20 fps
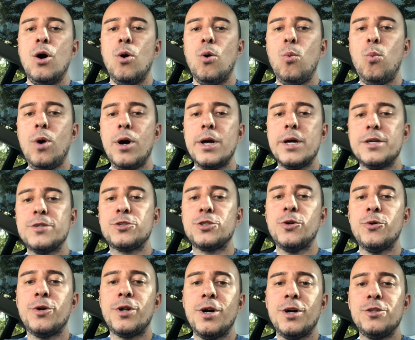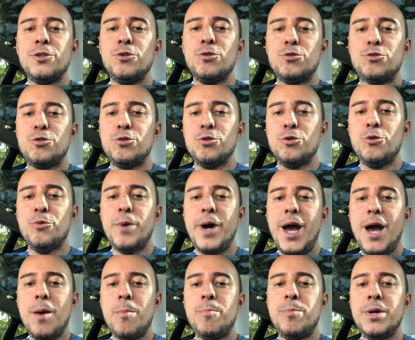What is going on, YouTube?
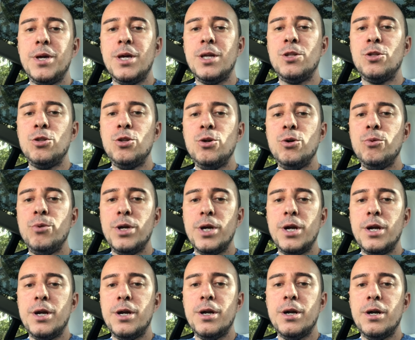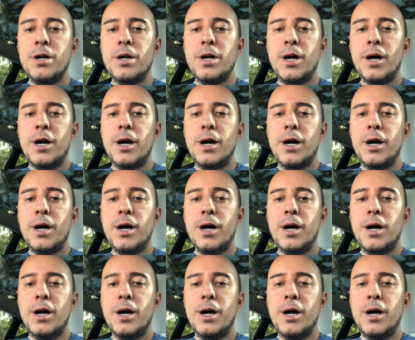Happy New Year.